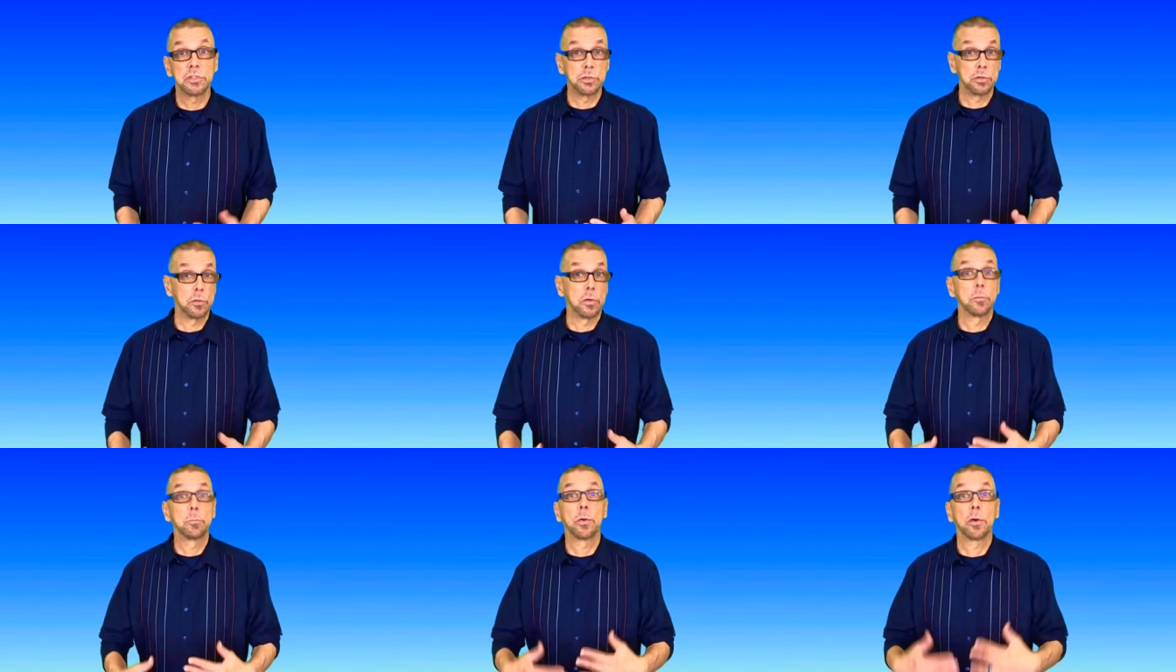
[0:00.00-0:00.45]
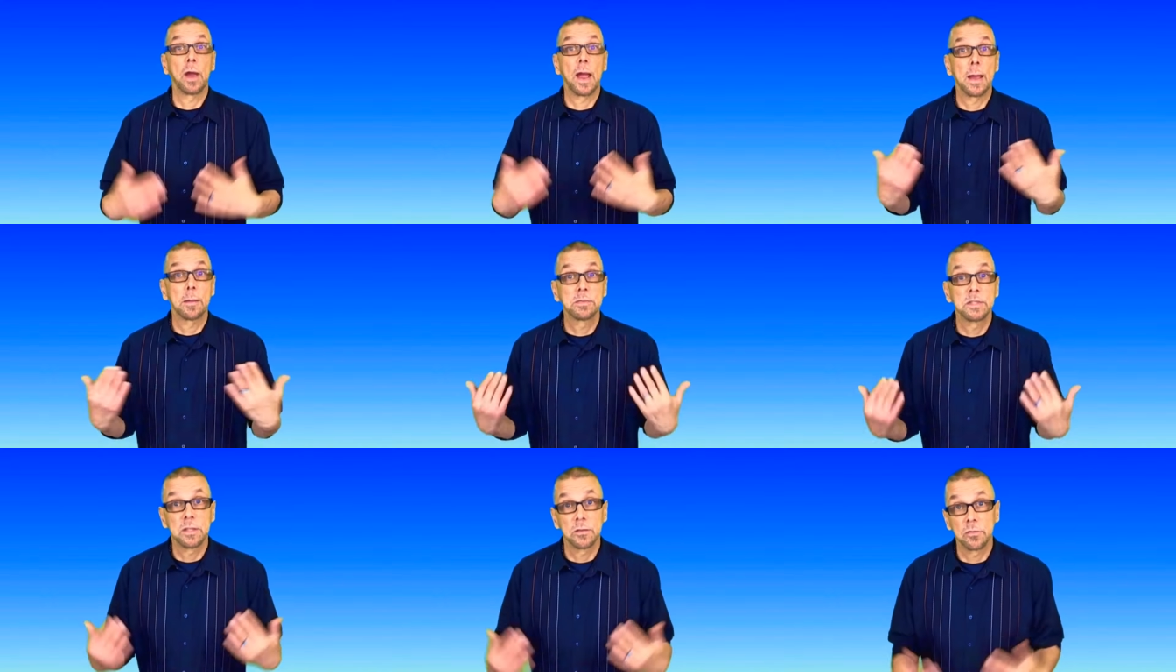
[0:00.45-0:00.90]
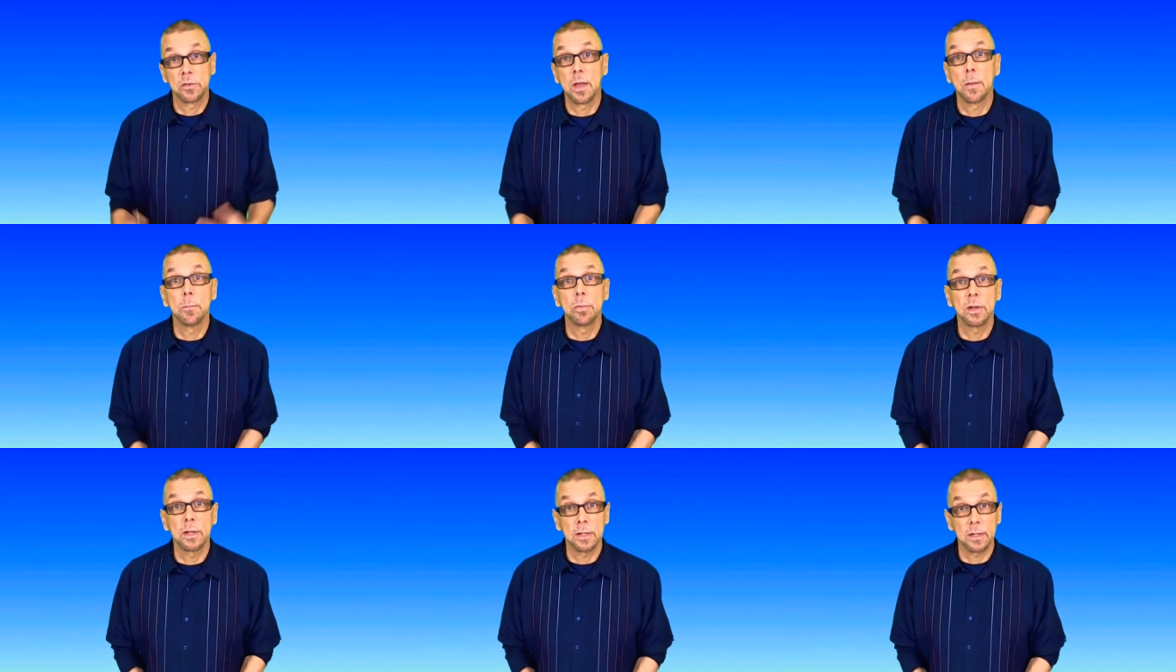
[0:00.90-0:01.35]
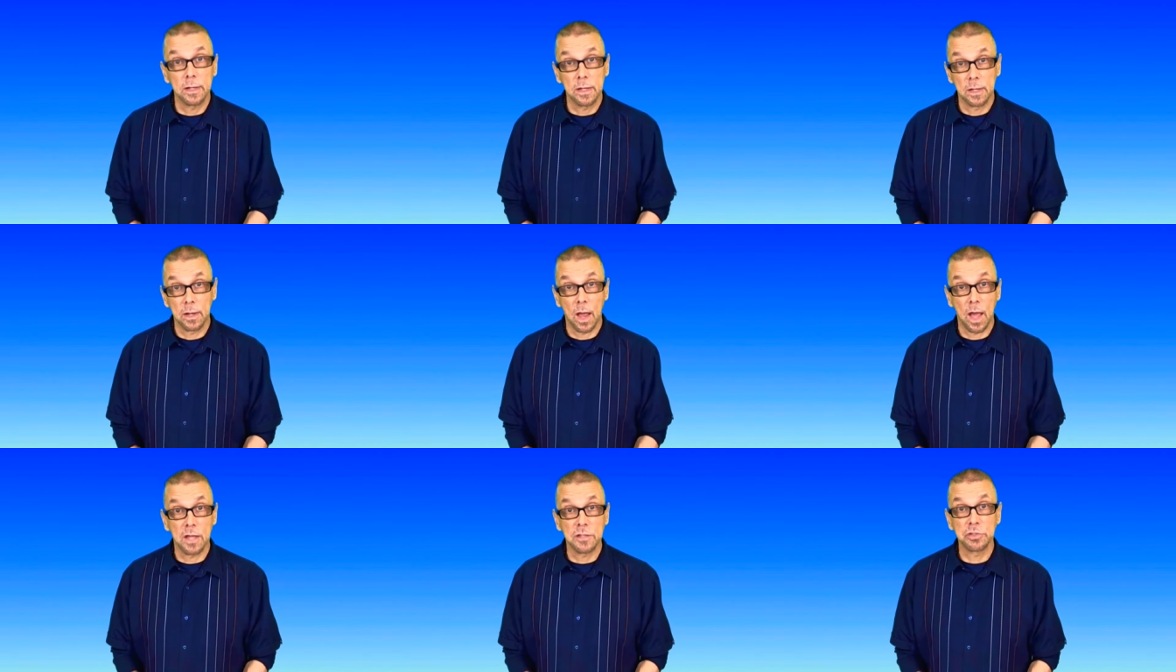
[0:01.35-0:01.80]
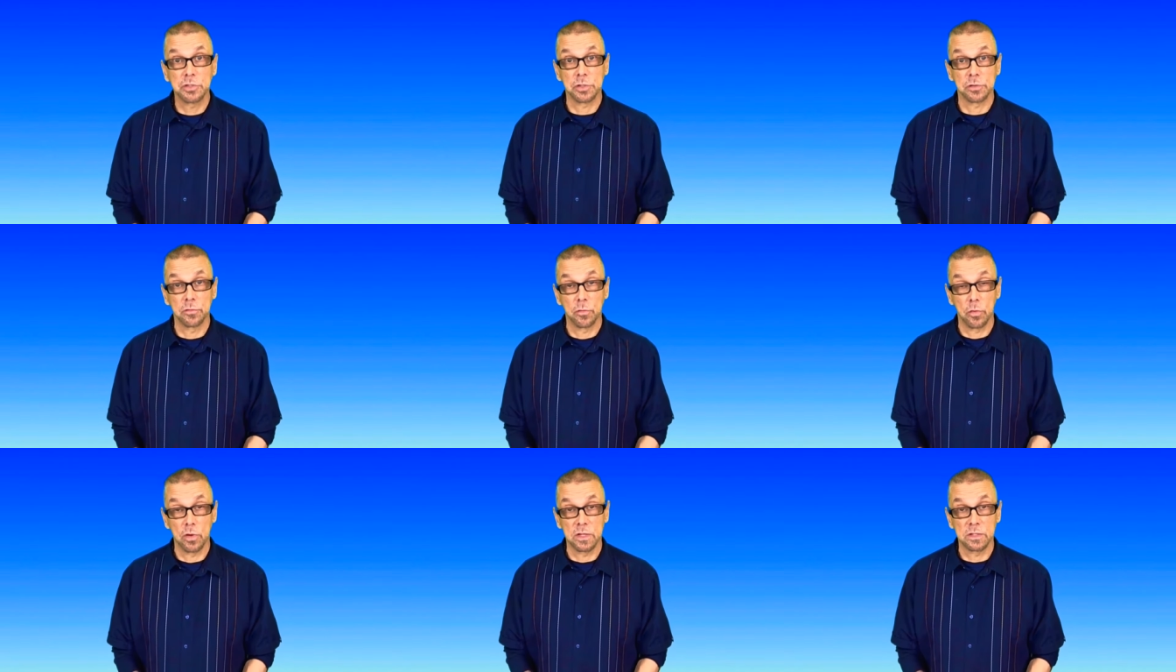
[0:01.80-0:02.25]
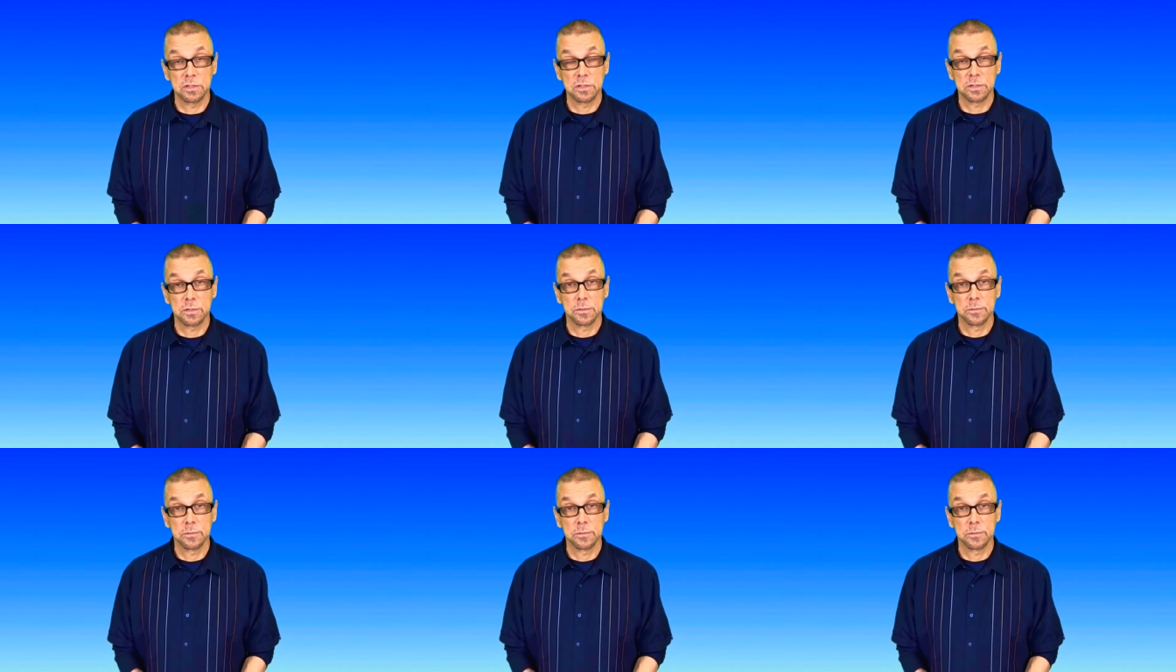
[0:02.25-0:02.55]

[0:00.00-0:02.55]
You perhaps have completely lost your voice.